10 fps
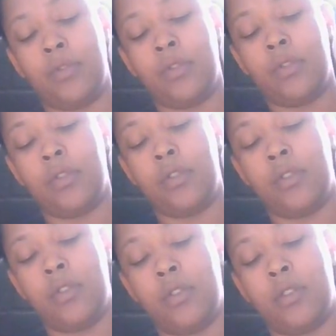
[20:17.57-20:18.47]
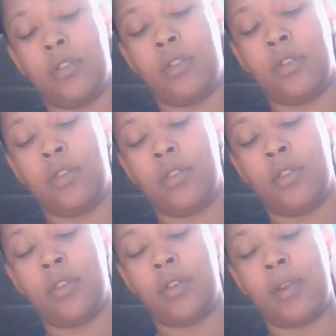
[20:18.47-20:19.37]

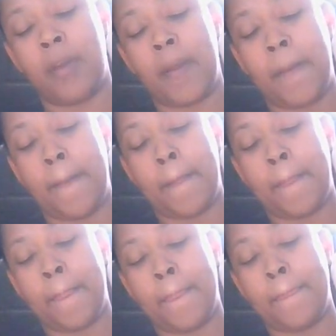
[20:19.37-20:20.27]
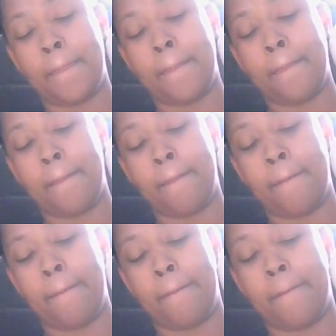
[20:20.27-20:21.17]

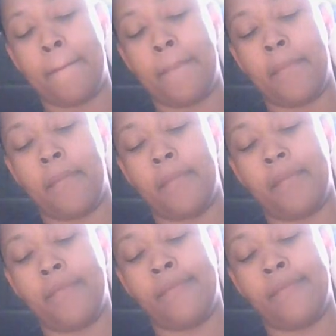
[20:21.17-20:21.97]
Nobody speaks.